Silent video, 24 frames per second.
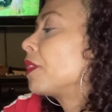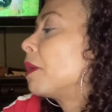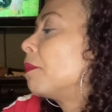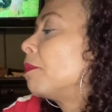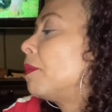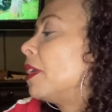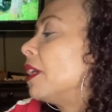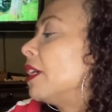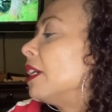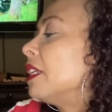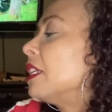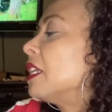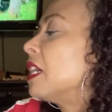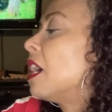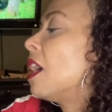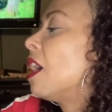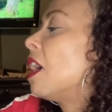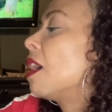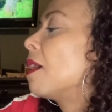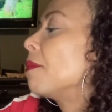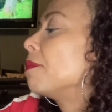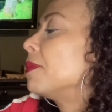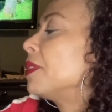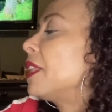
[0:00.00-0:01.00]
but
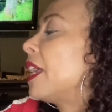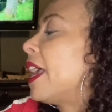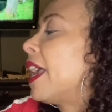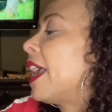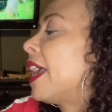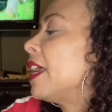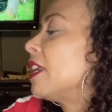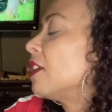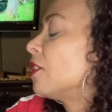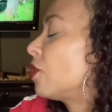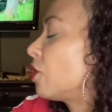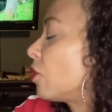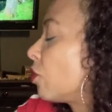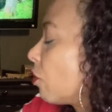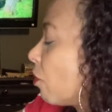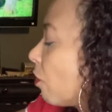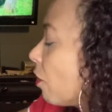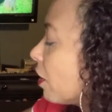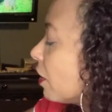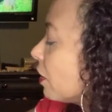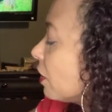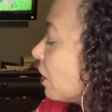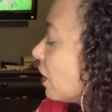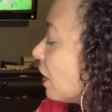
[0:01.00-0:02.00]
um, the Eight of
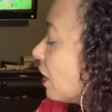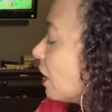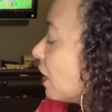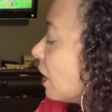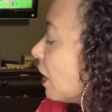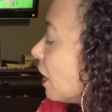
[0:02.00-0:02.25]
Swords is